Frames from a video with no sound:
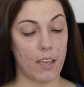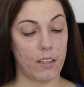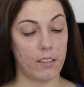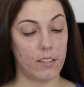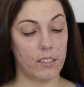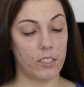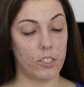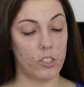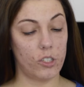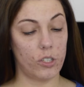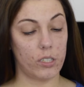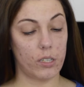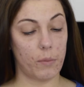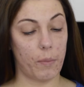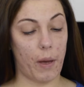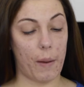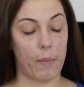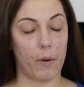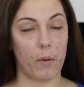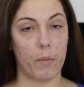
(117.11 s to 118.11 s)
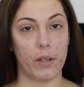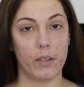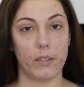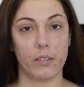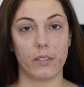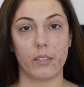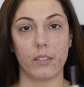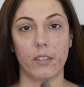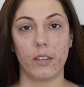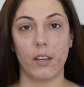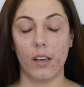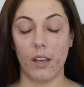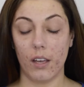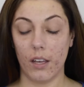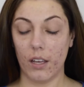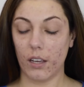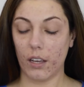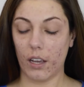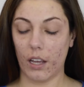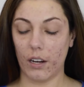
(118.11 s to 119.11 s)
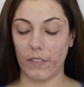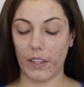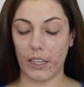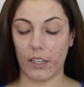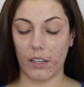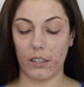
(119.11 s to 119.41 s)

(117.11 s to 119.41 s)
This is just a peppermint, kind of like